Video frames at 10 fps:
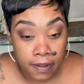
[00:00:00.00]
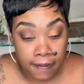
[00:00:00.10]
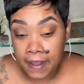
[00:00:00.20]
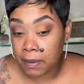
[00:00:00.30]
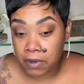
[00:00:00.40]

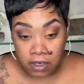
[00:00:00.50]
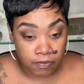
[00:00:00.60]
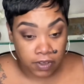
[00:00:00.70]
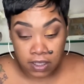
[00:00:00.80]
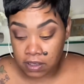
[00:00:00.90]
And I'm gonna
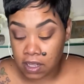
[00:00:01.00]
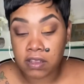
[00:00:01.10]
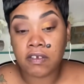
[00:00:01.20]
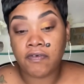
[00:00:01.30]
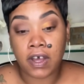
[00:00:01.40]

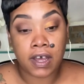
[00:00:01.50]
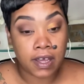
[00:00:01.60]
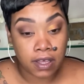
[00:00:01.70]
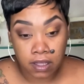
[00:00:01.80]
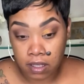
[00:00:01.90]

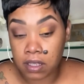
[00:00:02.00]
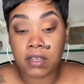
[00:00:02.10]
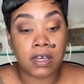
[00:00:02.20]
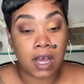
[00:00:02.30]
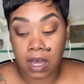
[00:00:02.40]
re-intensify the
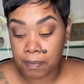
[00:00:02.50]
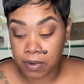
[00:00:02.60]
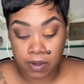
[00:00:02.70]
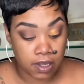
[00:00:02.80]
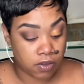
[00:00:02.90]

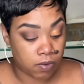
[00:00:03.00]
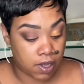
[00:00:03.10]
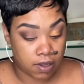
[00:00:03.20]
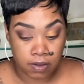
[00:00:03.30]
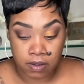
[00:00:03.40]
copper as well.